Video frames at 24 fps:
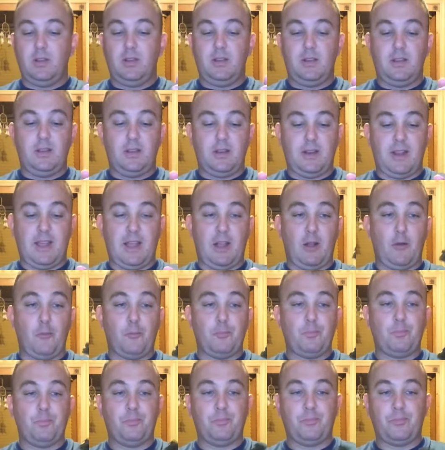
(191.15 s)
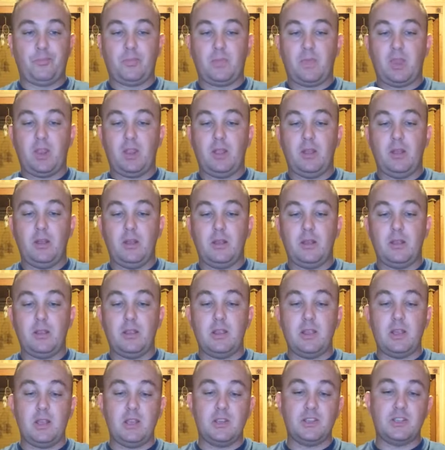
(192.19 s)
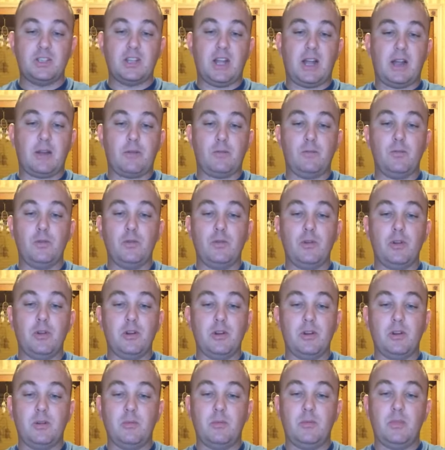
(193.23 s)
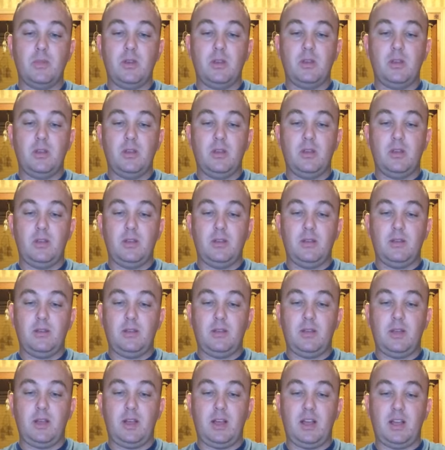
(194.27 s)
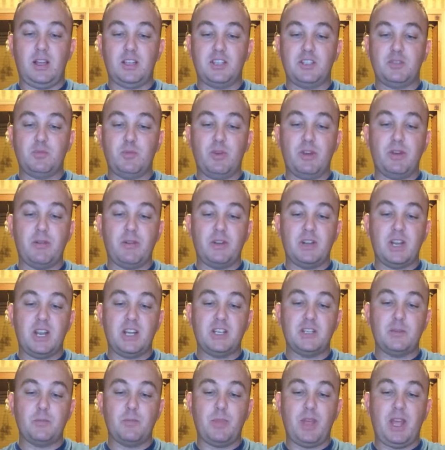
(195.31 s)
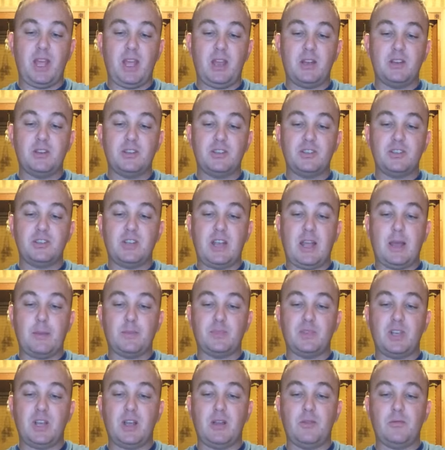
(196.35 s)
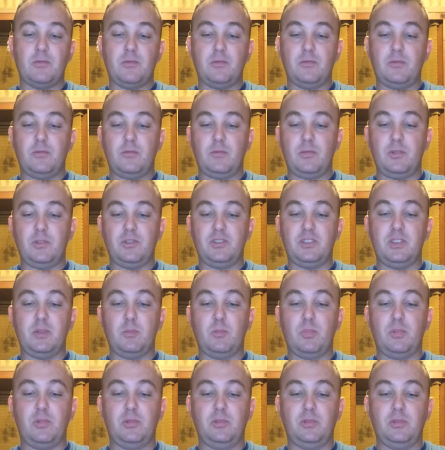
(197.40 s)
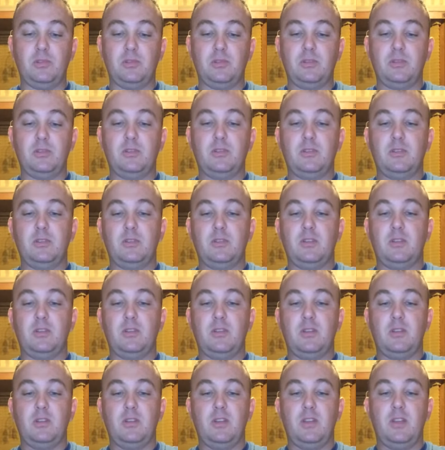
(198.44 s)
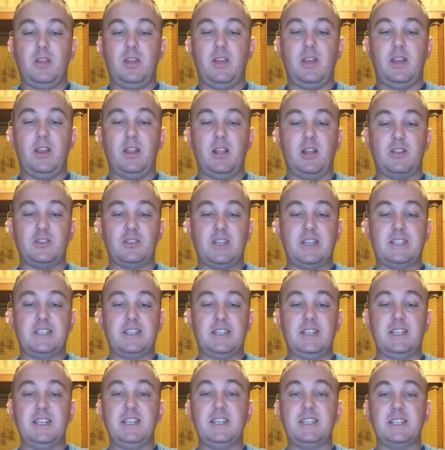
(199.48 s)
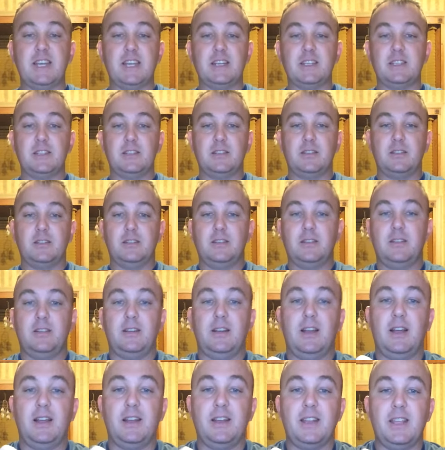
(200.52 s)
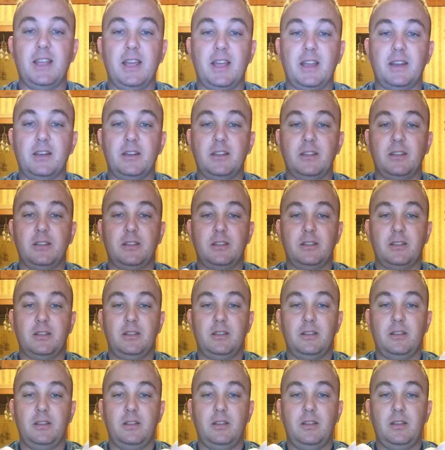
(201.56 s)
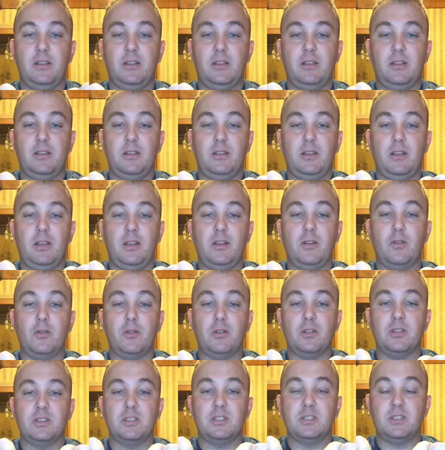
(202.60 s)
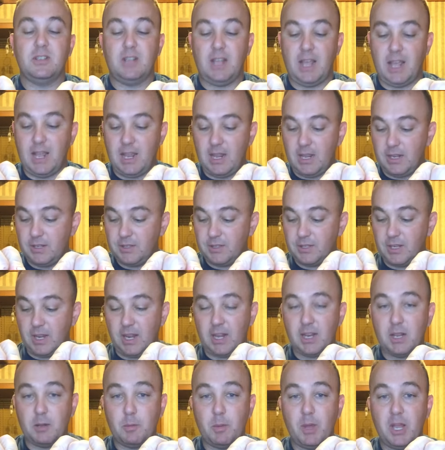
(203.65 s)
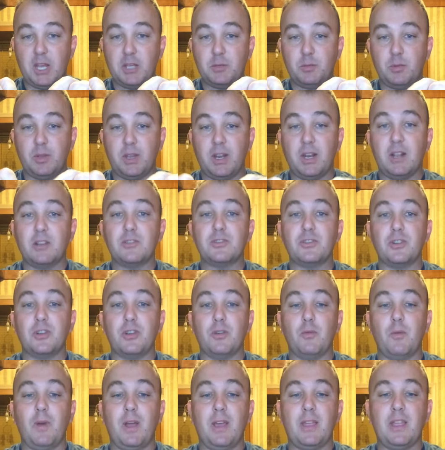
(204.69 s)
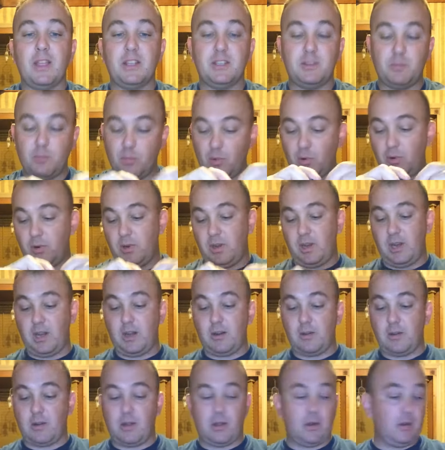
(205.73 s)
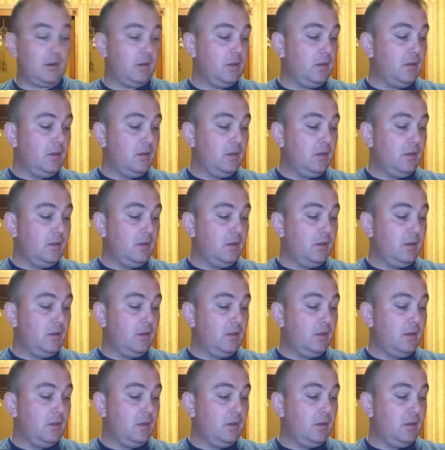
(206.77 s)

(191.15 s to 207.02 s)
Okay. Now, the stock Ruger spring retention pad just snaps on real simple, and it also has a detent on the end in order to stay inside the base plate, and I'll show you why that's important later on.